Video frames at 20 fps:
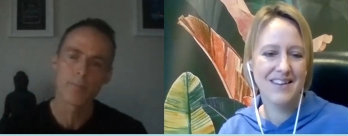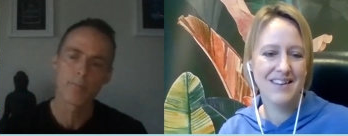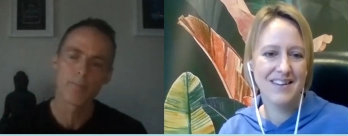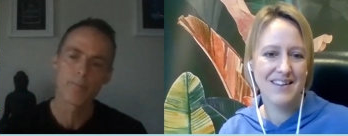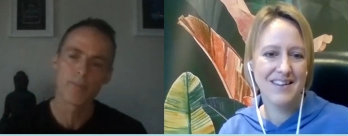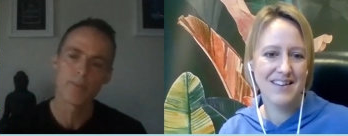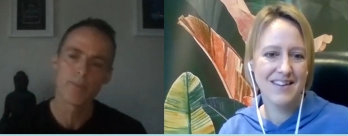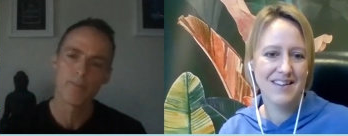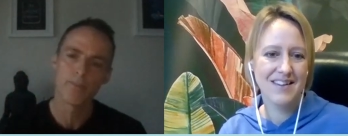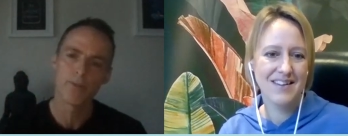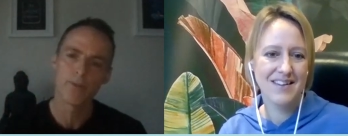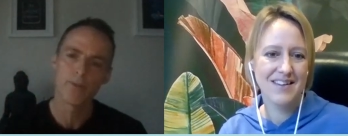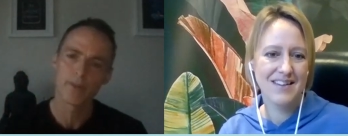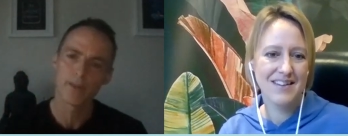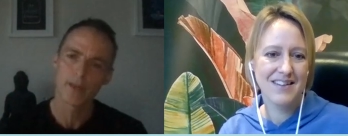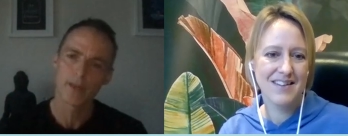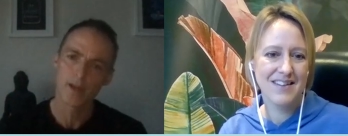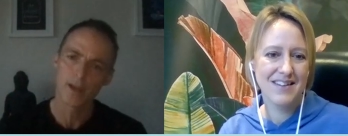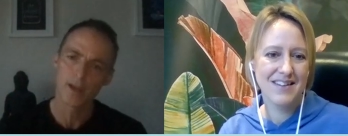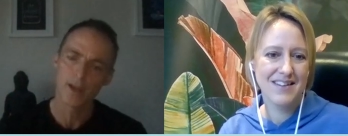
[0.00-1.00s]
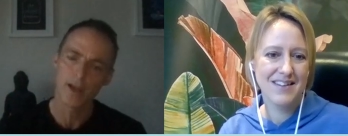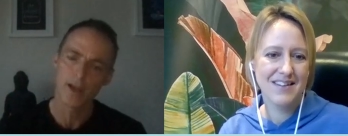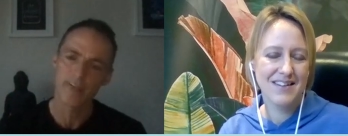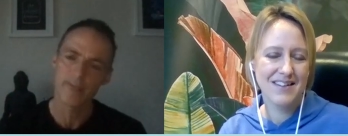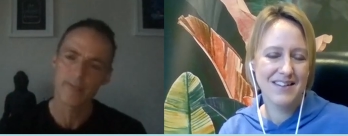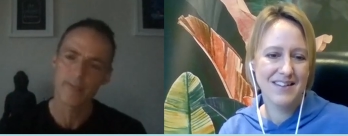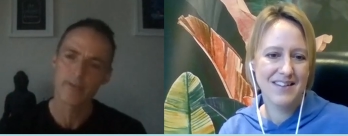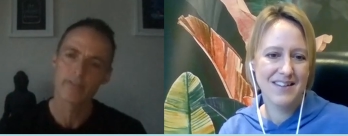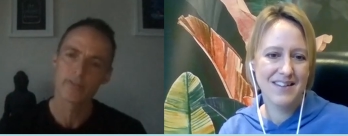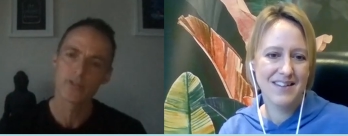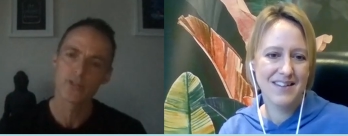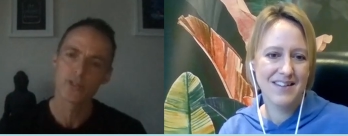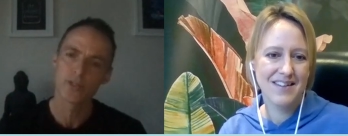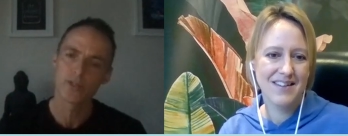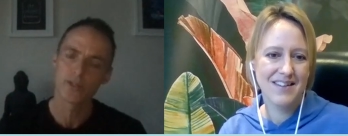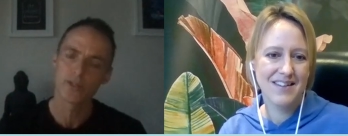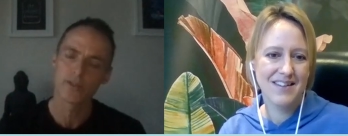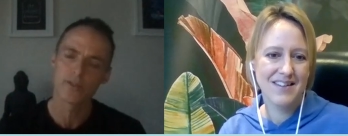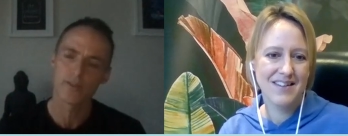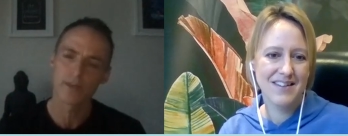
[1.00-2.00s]
Speaker 1: the, the kind of life
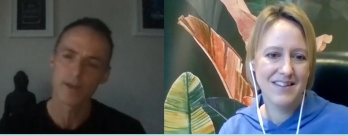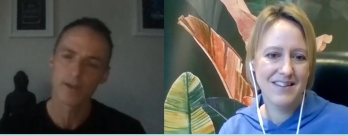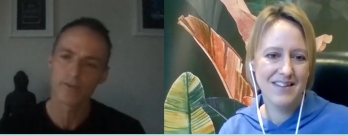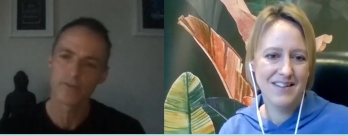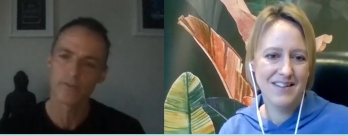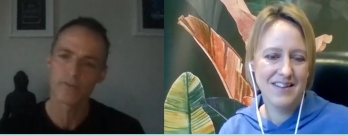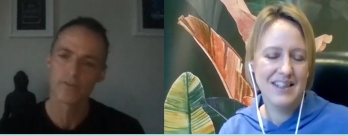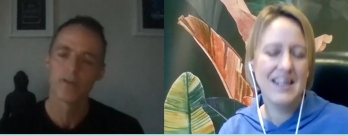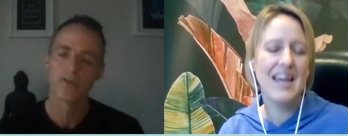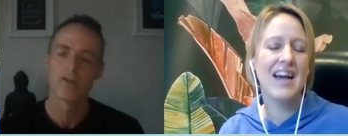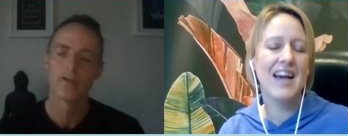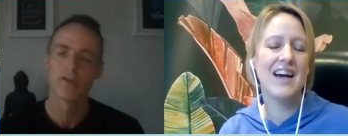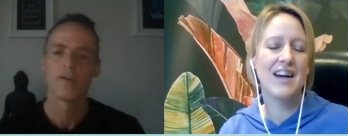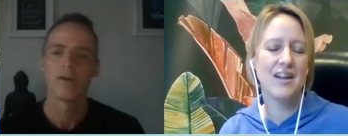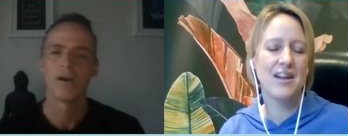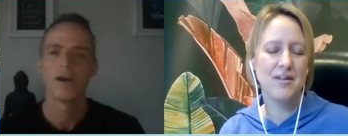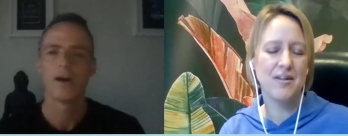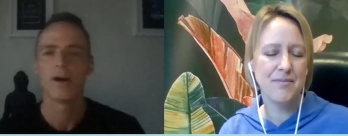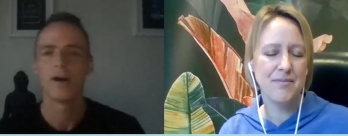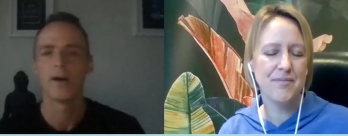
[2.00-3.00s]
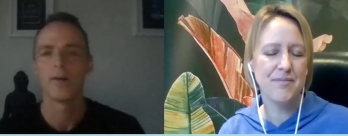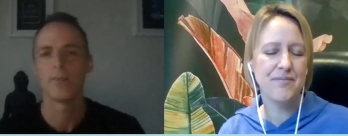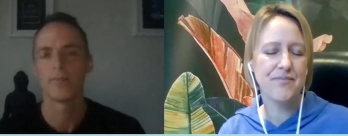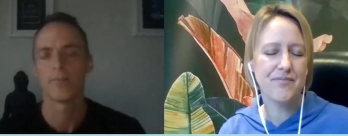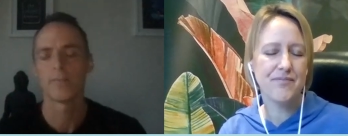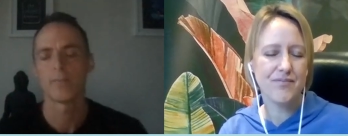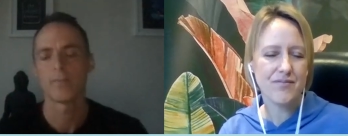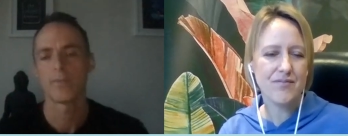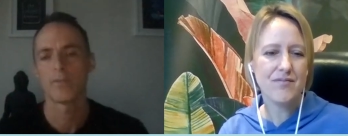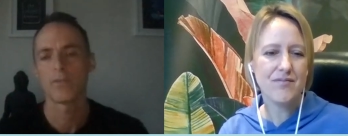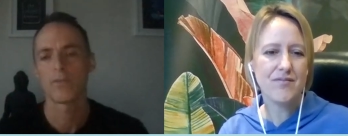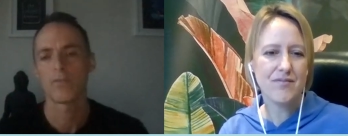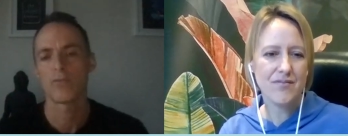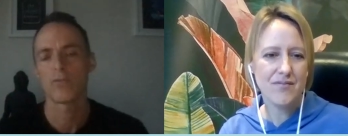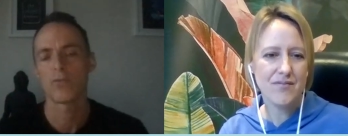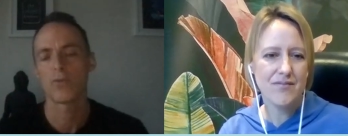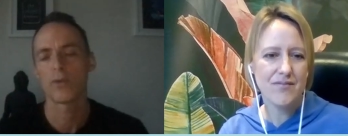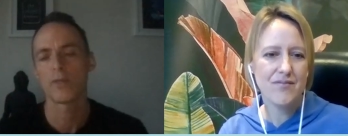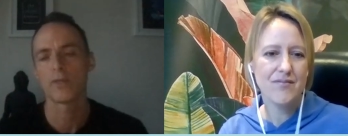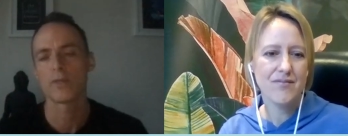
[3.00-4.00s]
messaging and stuff. Yeah. Um,
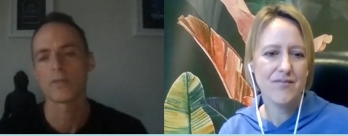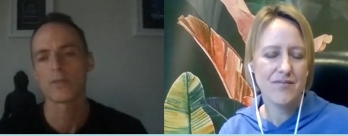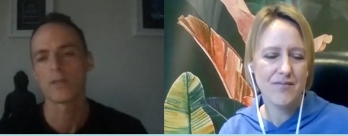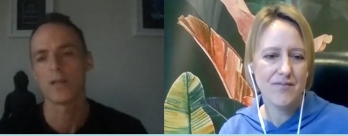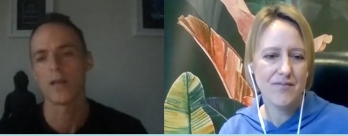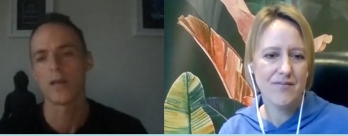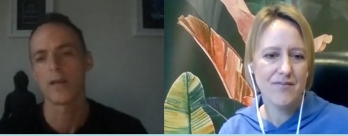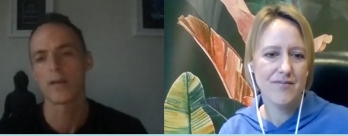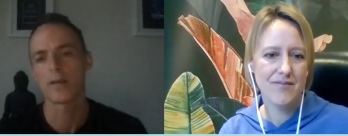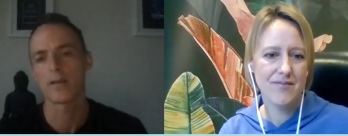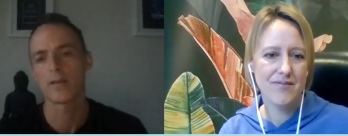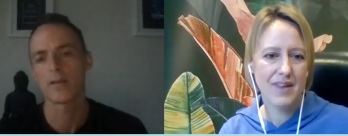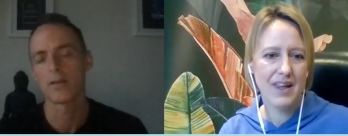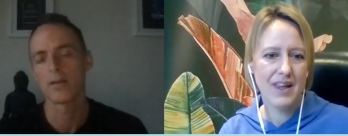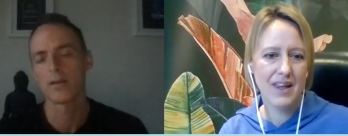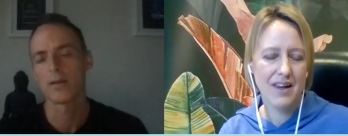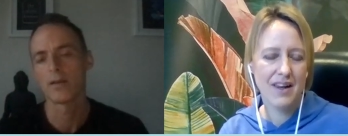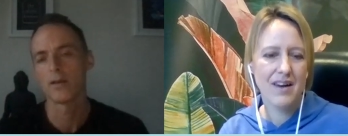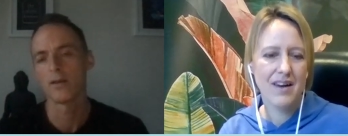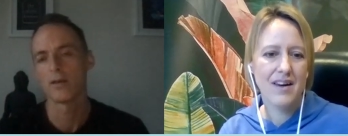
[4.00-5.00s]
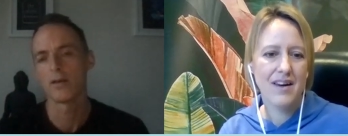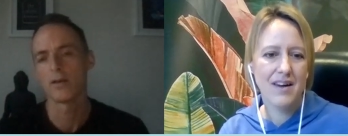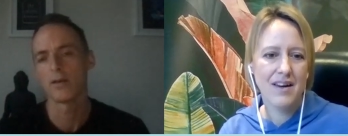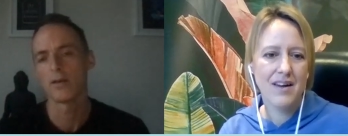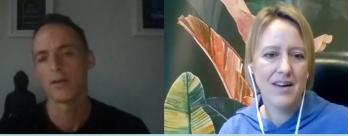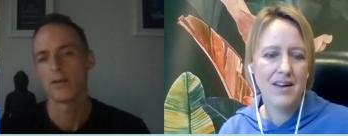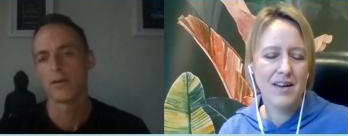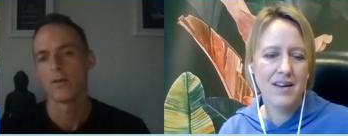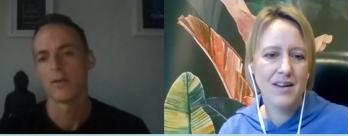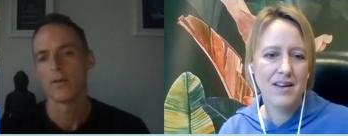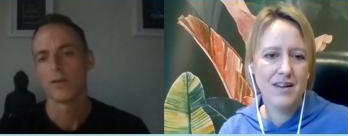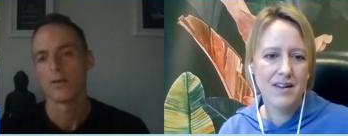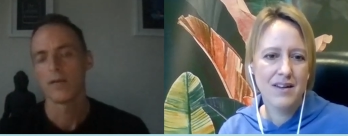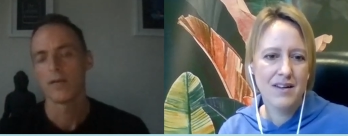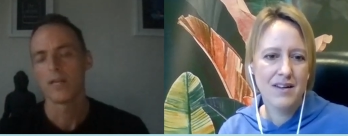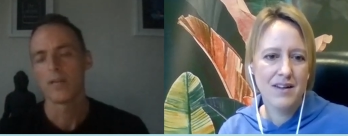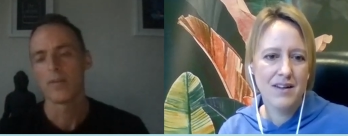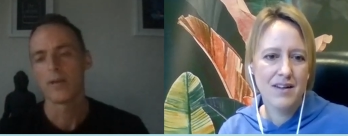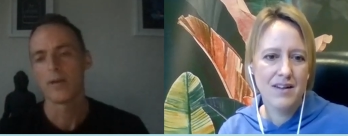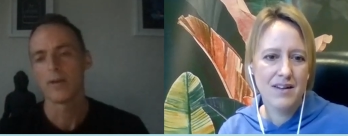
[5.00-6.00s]
through into like the
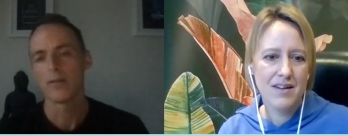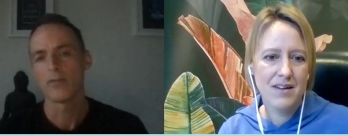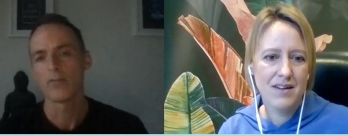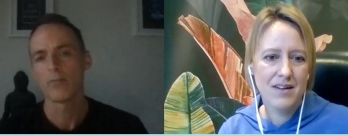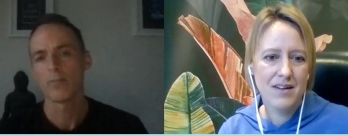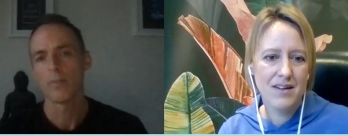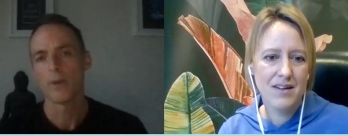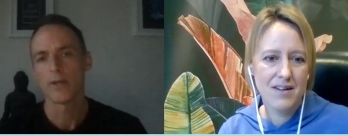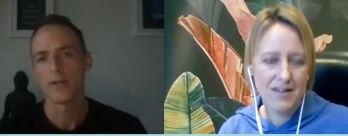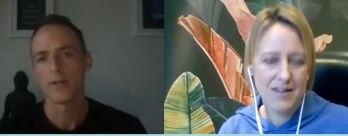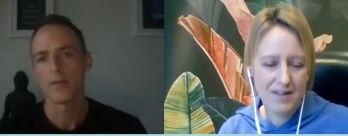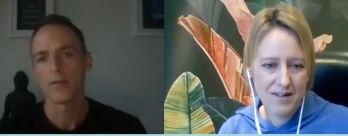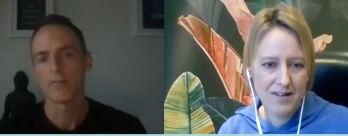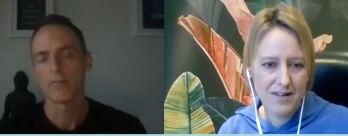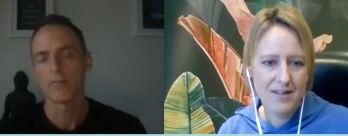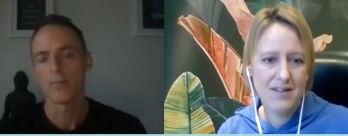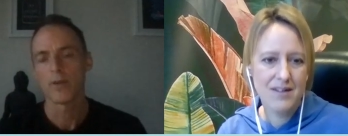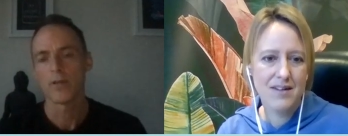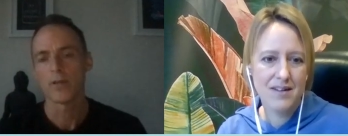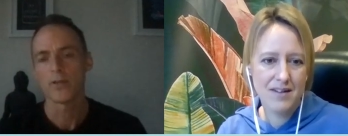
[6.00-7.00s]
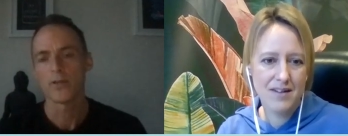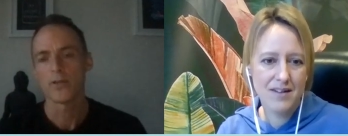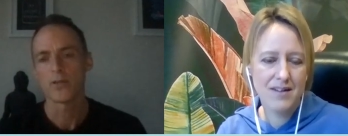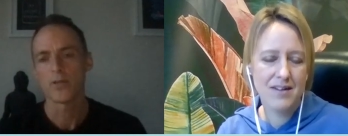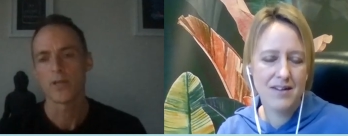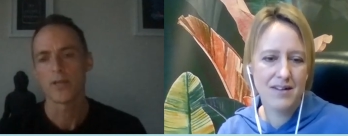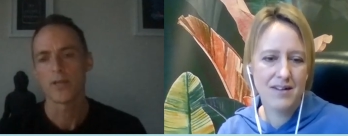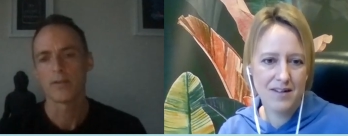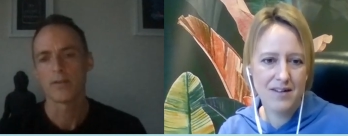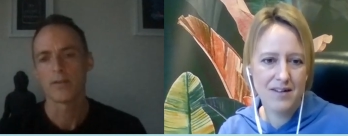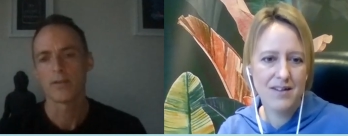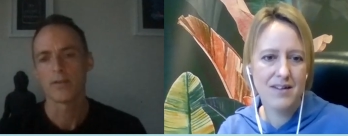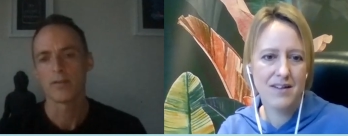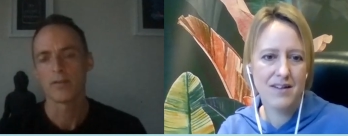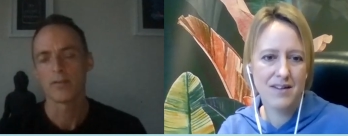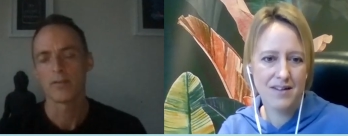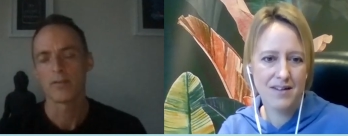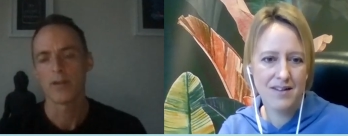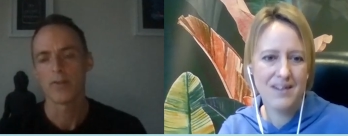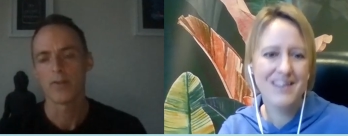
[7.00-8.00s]
emails from my from my newsletter
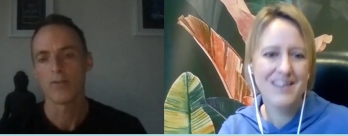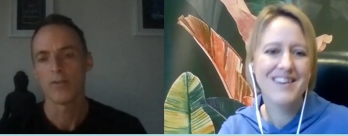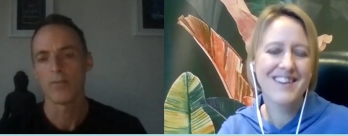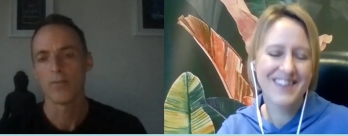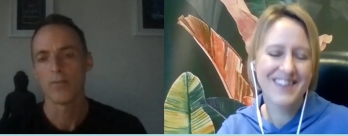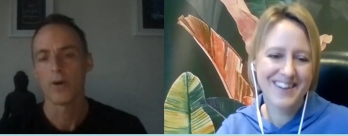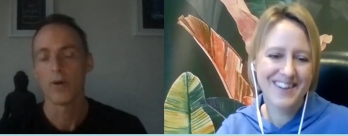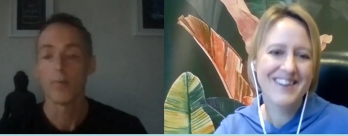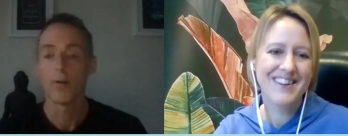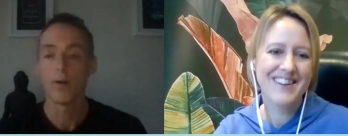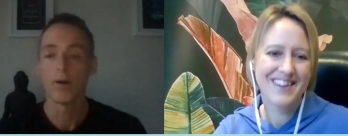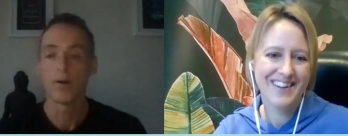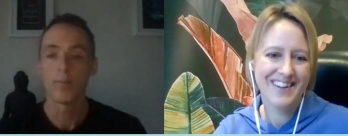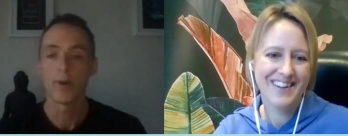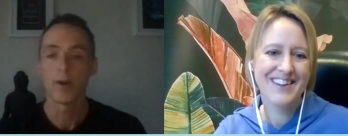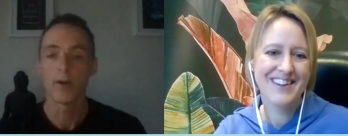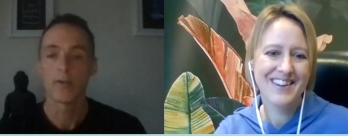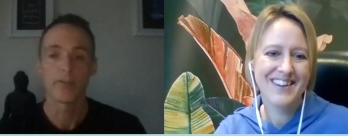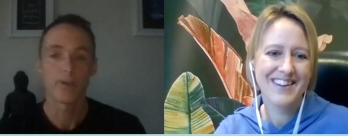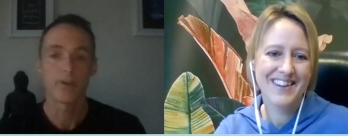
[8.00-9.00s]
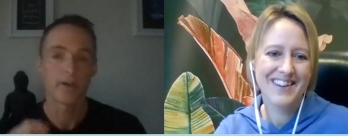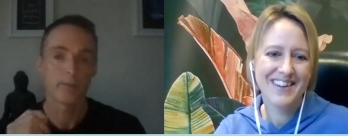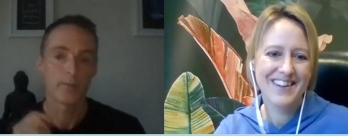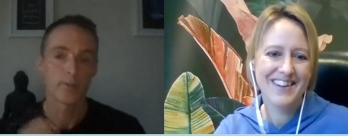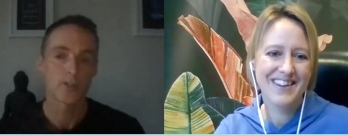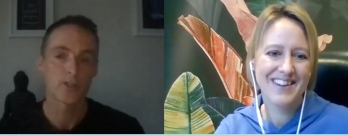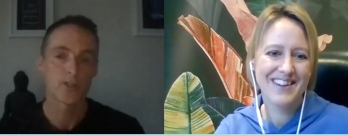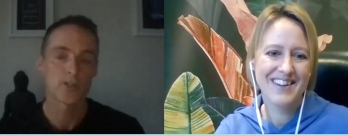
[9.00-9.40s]
and stuff on on, on my site, which